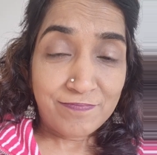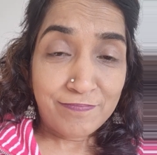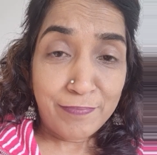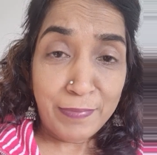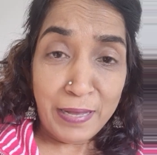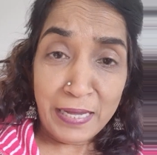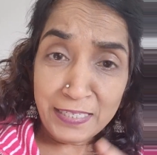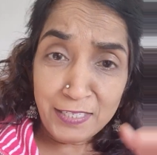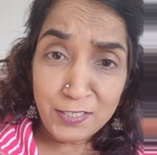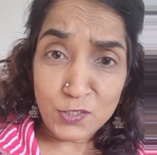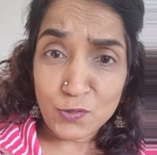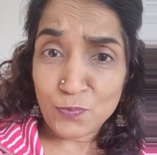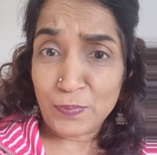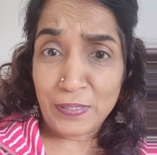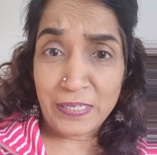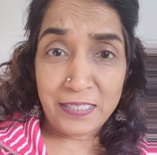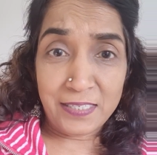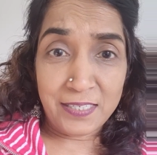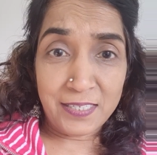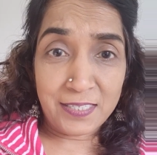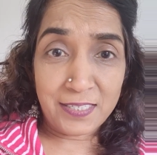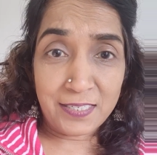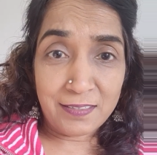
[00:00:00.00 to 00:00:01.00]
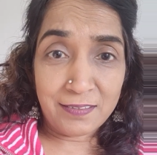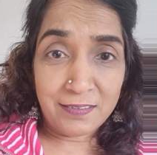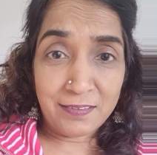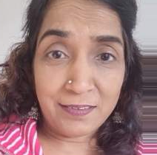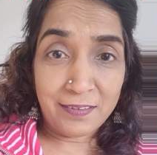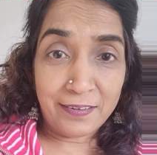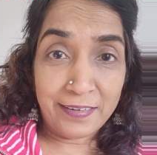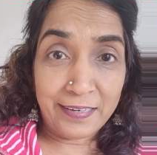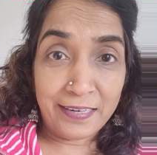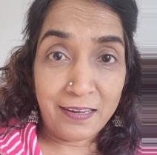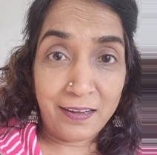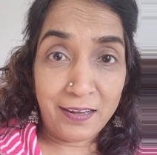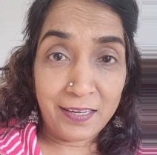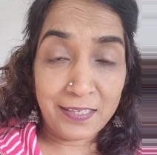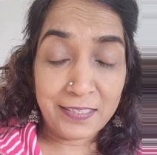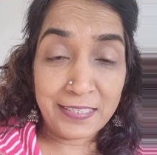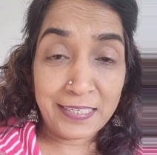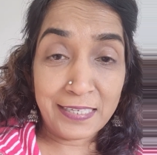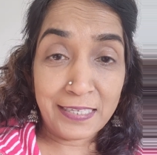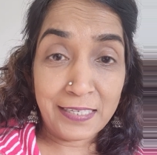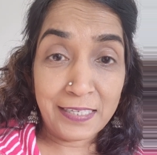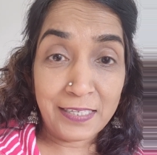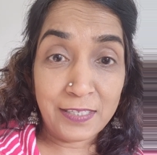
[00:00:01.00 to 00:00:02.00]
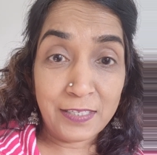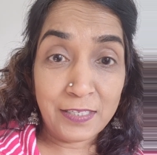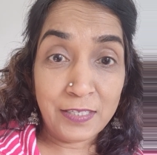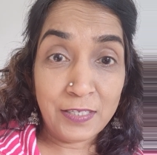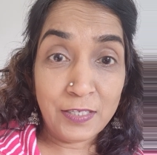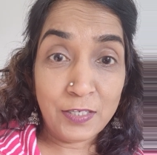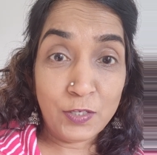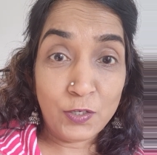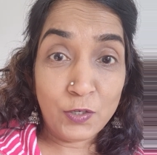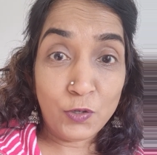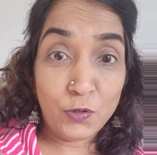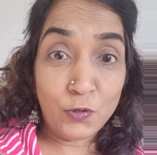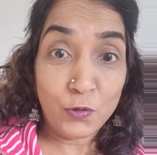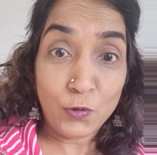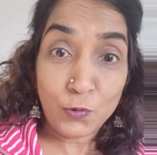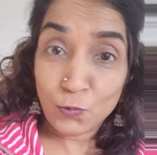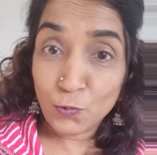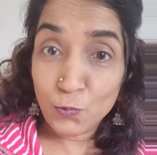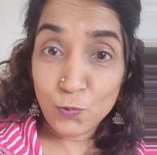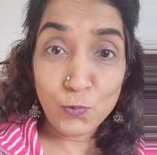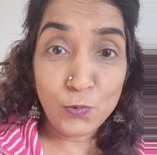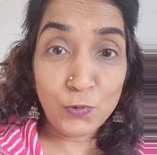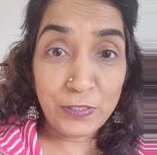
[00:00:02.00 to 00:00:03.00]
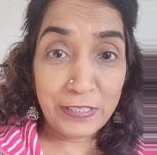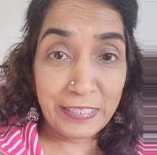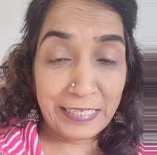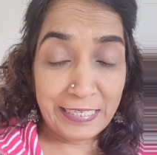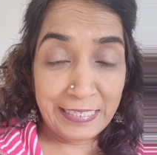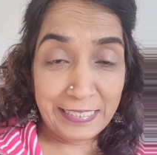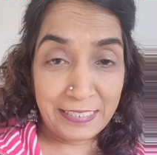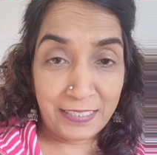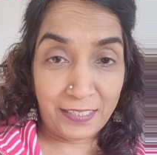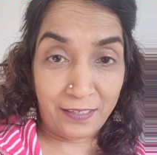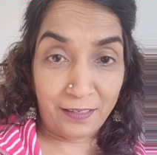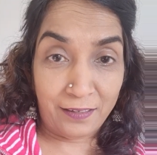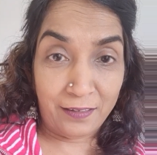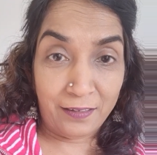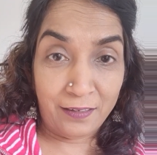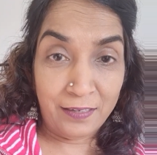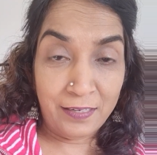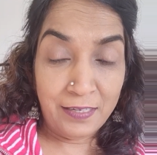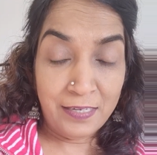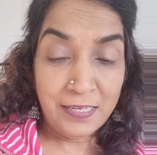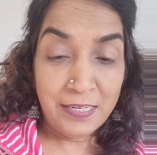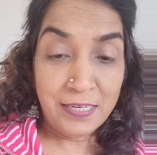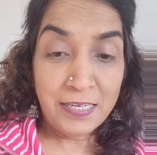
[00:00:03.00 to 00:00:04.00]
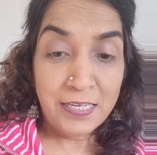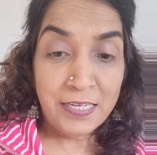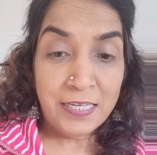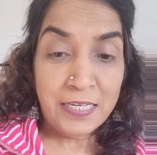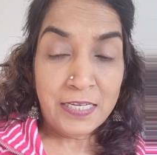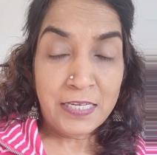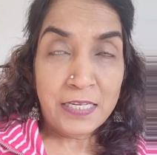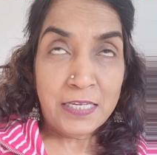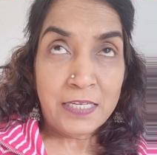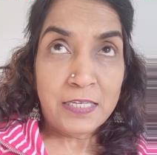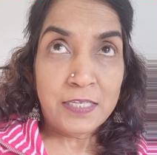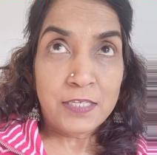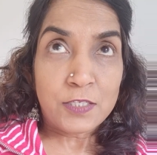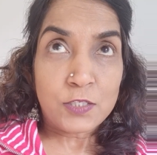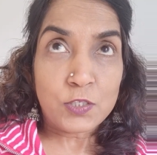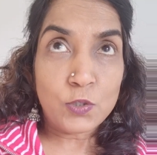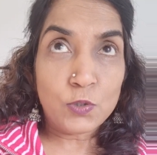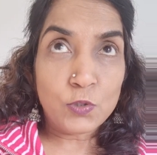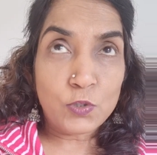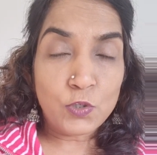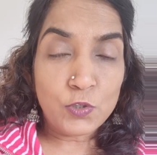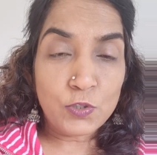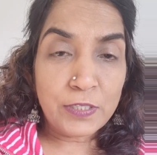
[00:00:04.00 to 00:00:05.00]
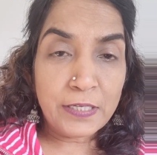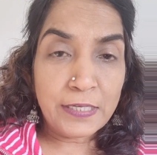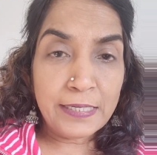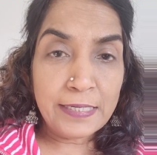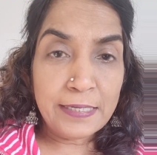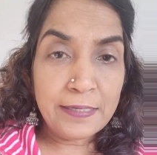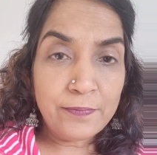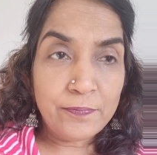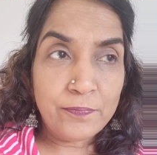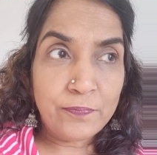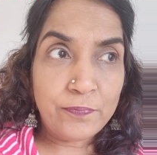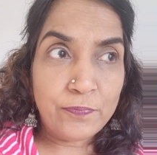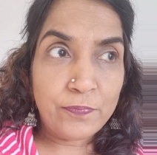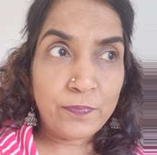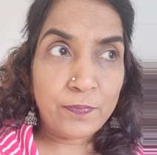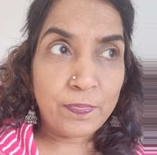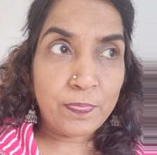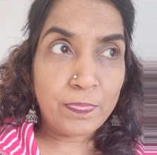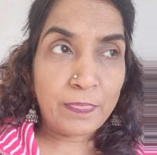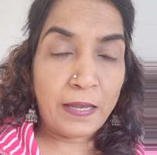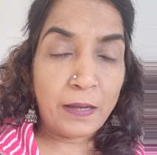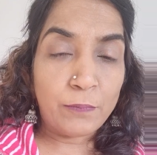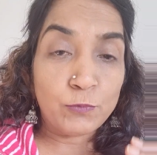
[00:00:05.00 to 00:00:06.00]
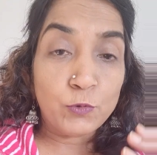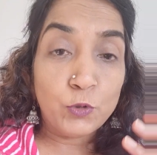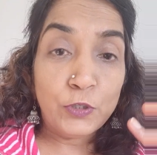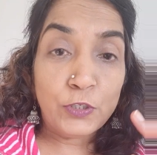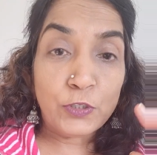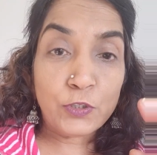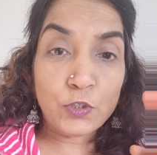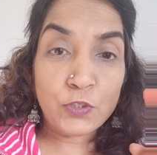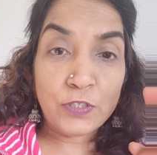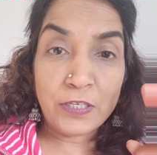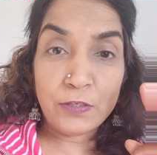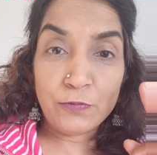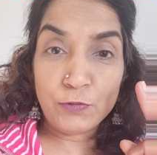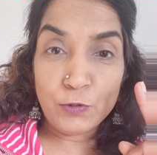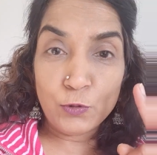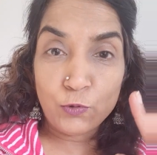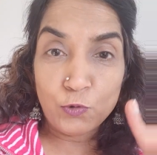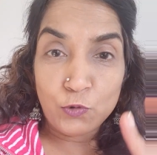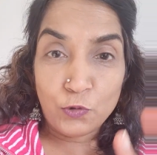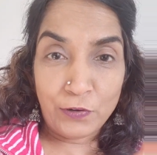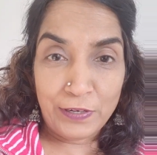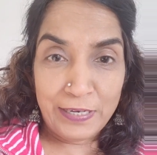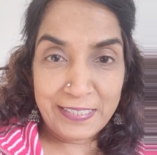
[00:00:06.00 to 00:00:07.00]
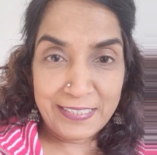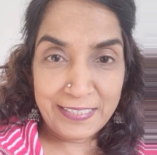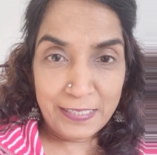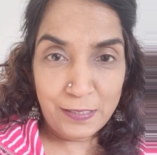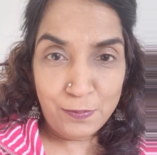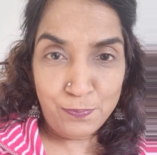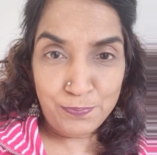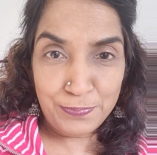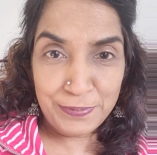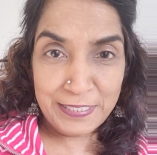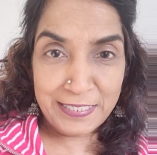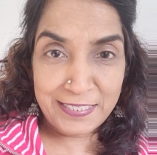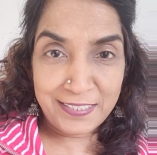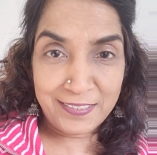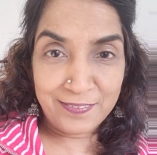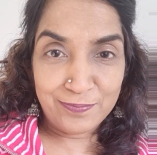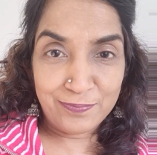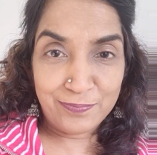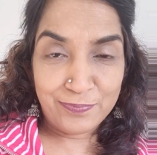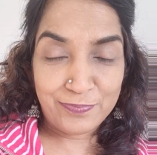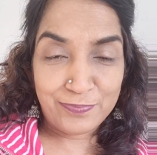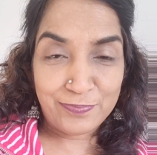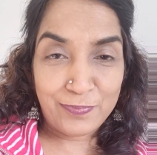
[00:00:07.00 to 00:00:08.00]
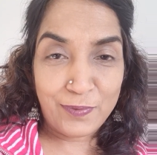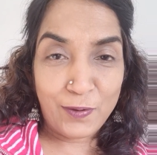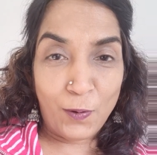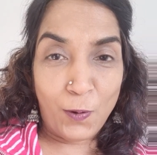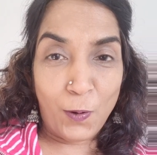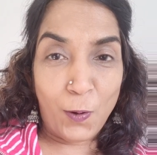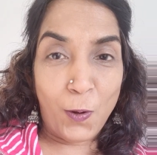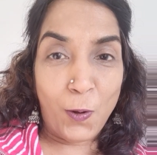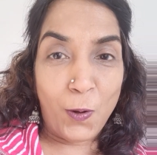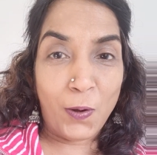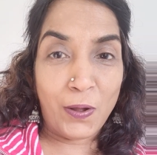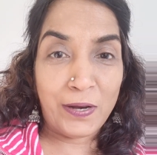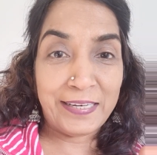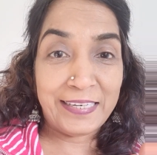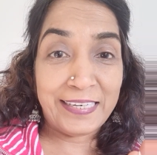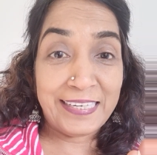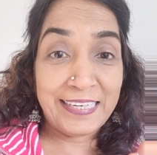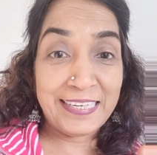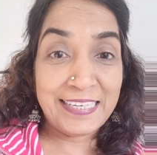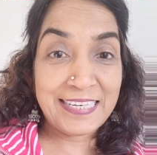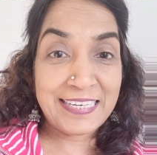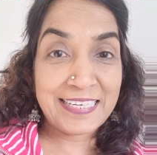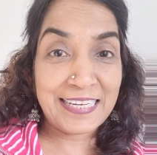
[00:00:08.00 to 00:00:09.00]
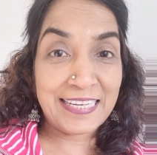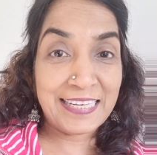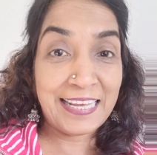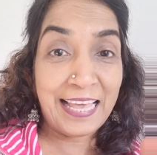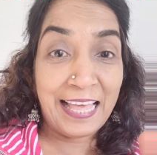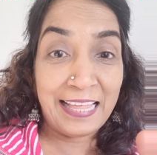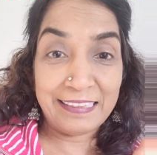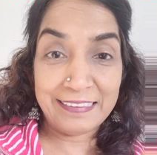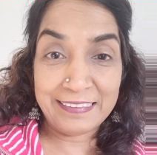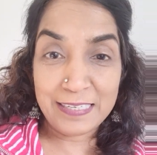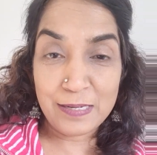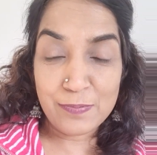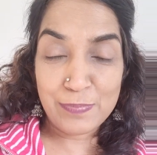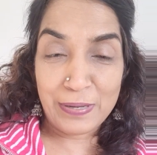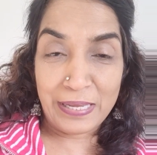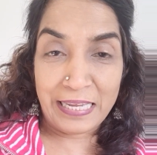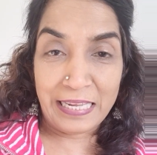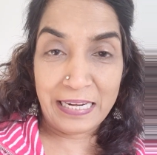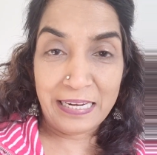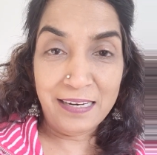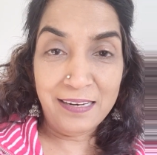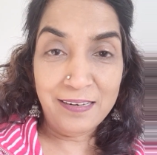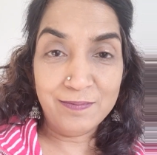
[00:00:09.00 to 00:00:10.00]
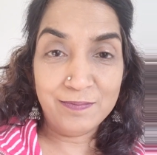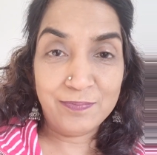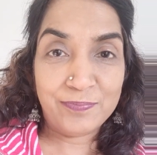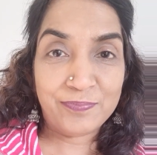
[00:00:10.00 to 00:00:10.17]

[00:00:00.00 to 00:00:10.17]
management regarding your own eating? So today I'm going to give you 3 tips on eating healthy meal,